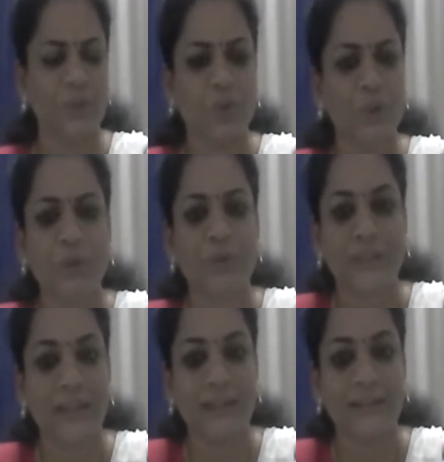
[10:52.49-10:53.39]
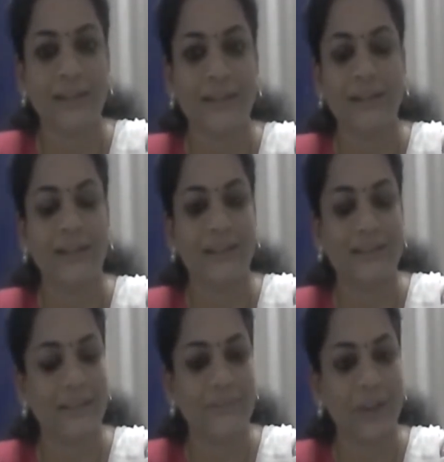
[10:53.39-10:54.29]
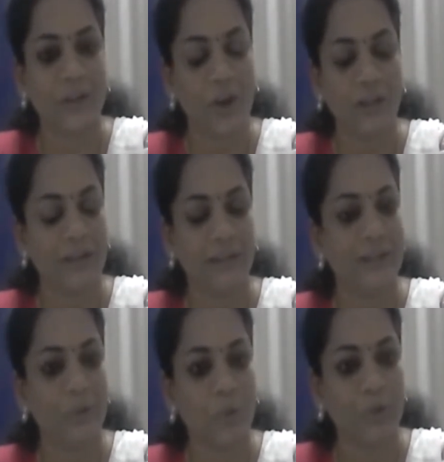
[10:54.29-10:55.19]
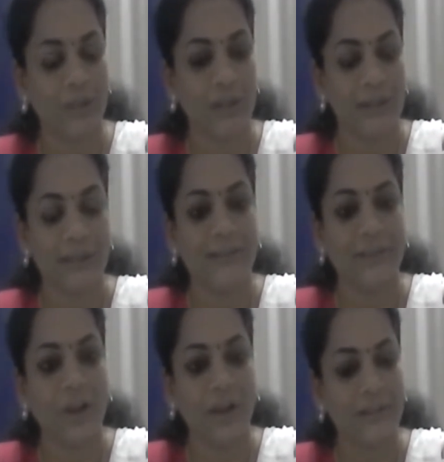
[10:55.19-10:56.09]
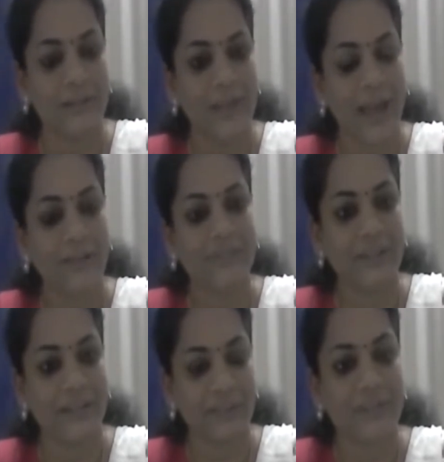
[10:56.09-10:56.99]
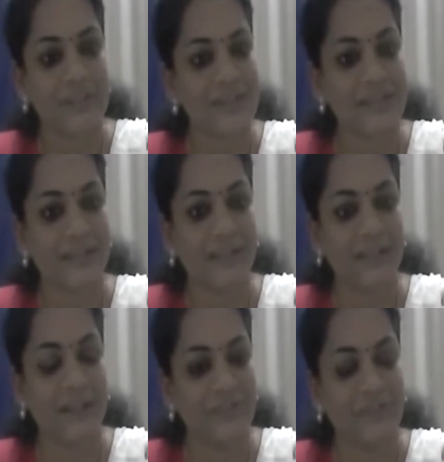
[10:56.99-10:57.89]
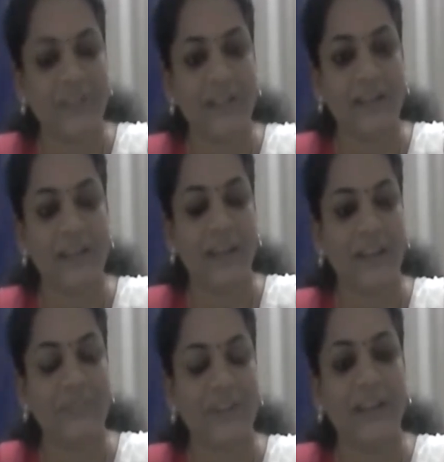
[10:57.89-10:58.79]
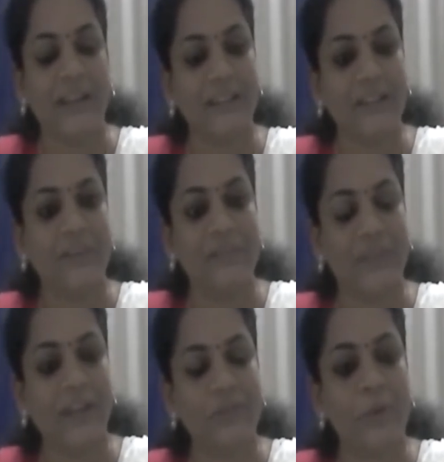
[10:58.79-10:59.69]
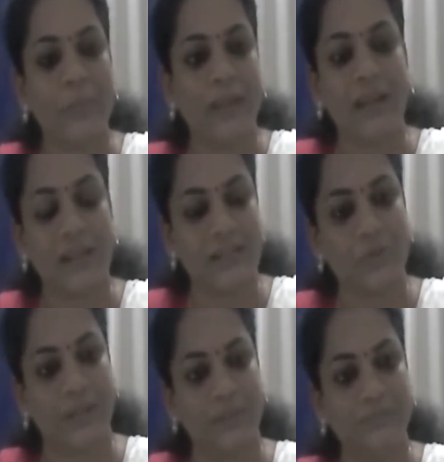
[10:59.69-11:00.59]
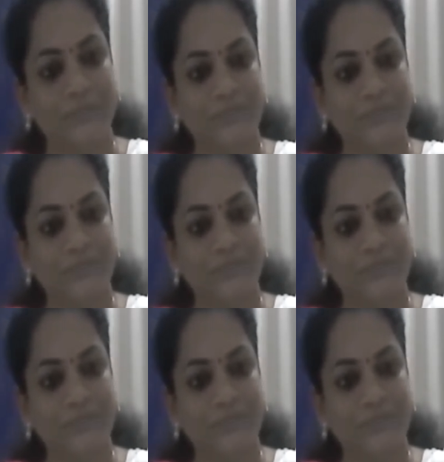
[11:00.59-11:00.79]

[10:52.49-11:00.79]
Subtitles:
Don't you think that they will not, they won't, they will not, they will have that interest, isn't it? Definitely every day they will wait for my class to come.